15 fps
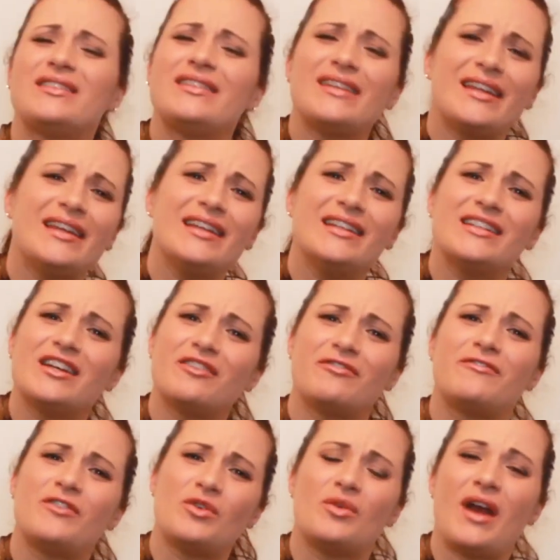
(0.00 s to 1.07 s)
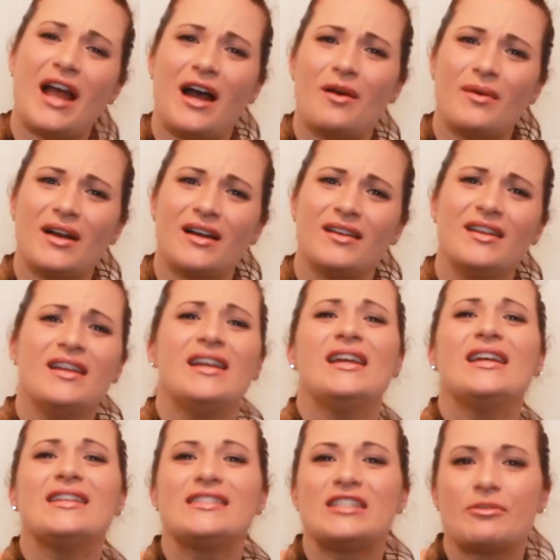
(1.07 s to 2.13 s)
need a full hour.
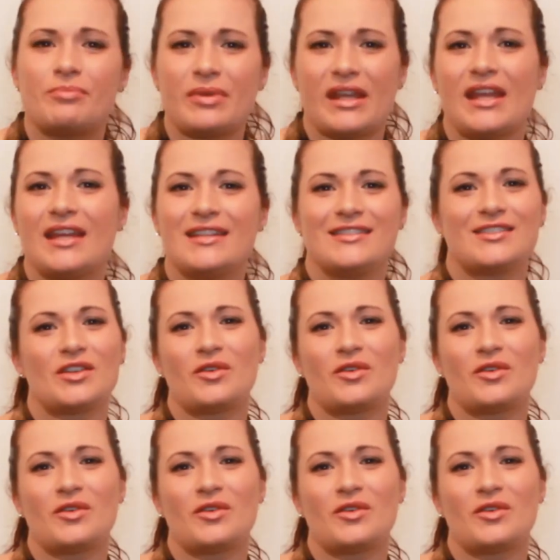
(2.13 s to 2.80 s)
It depends